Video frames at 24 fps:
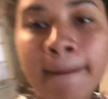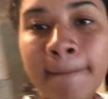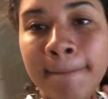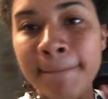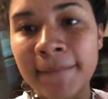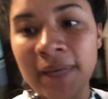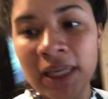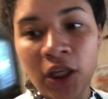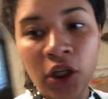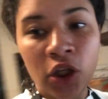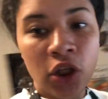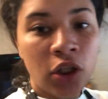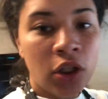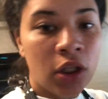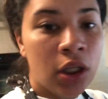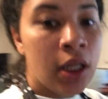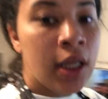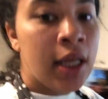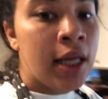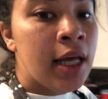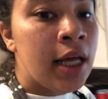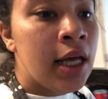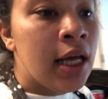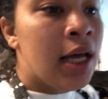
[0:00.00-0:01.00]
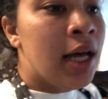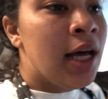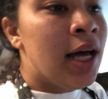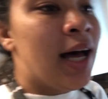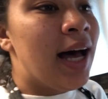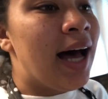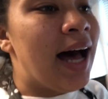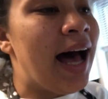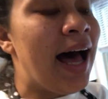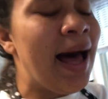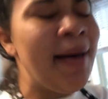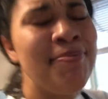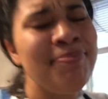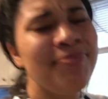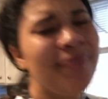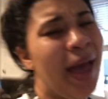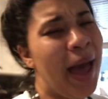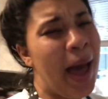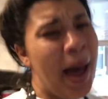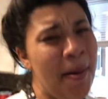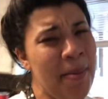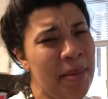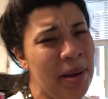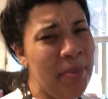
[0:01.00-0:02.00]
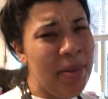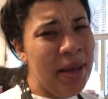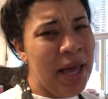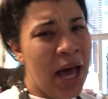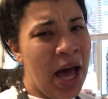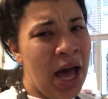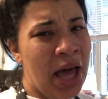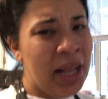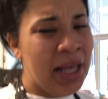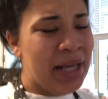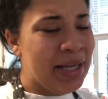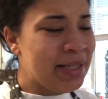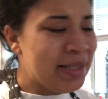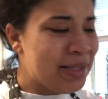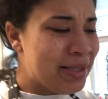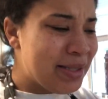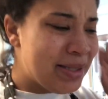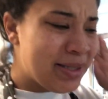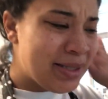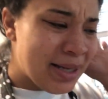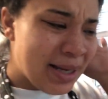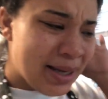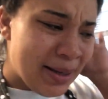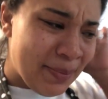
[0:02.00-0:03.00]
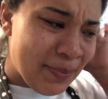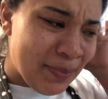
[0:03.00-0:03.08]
Meal. I'm gonna be honest.